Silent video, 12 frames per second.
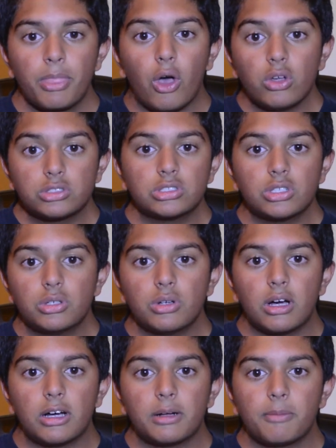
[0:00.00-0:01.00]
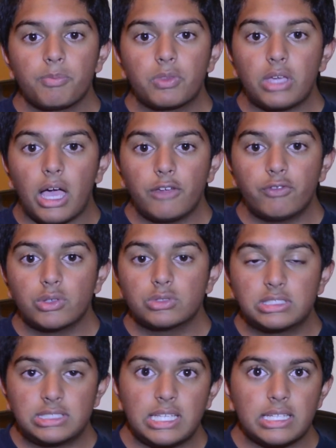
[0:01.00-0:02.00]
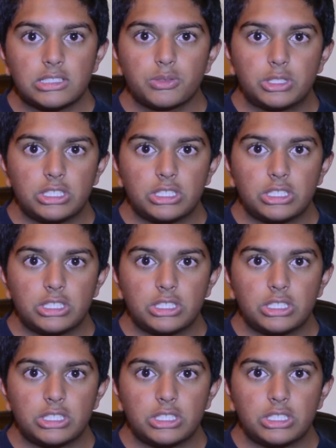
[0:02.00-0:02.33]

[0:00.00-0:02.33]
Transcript: Also, the iPhone 6,